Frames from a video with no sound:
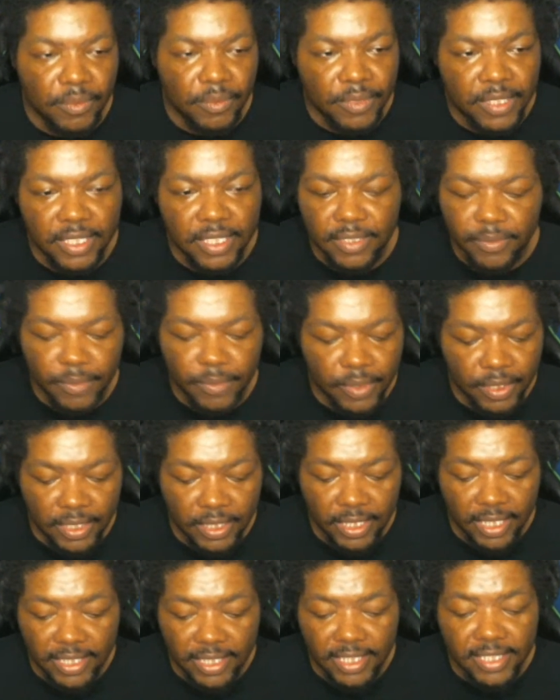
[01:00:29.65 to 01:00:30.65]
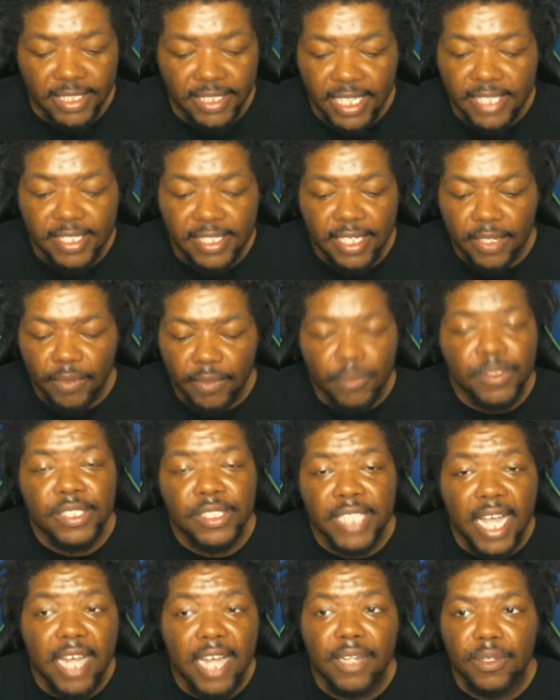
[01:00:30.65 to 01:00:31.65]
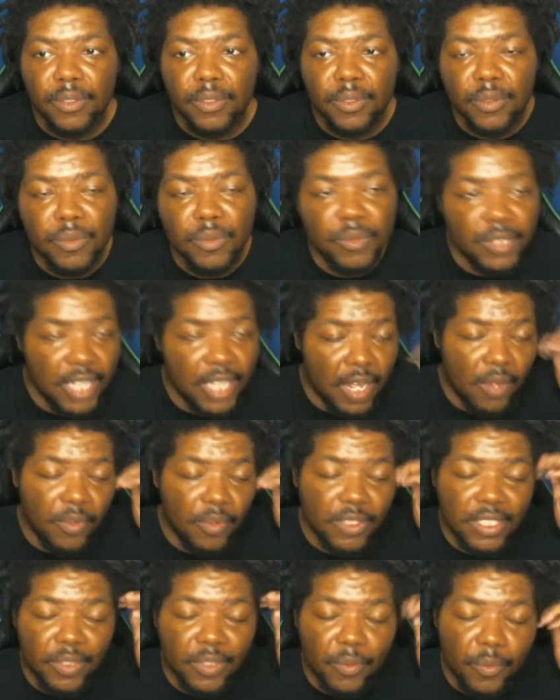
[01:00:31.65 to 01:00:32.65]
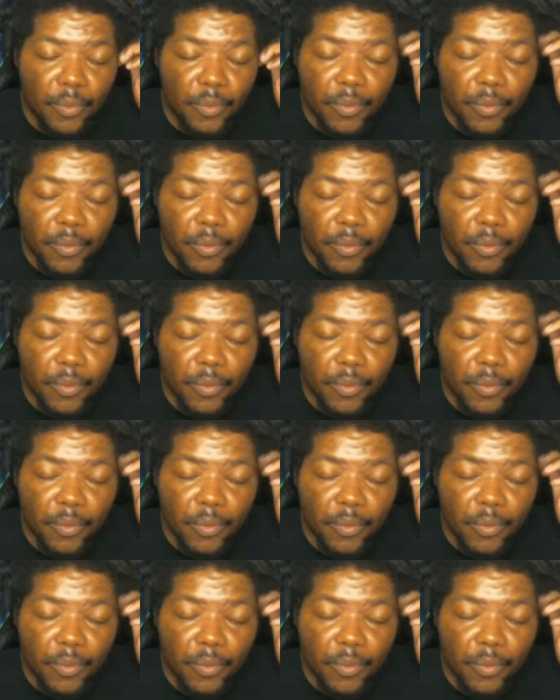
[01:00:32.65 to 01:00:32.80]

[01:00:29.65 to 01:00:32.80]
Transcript: just want to cut to the chase. It was Zod who not only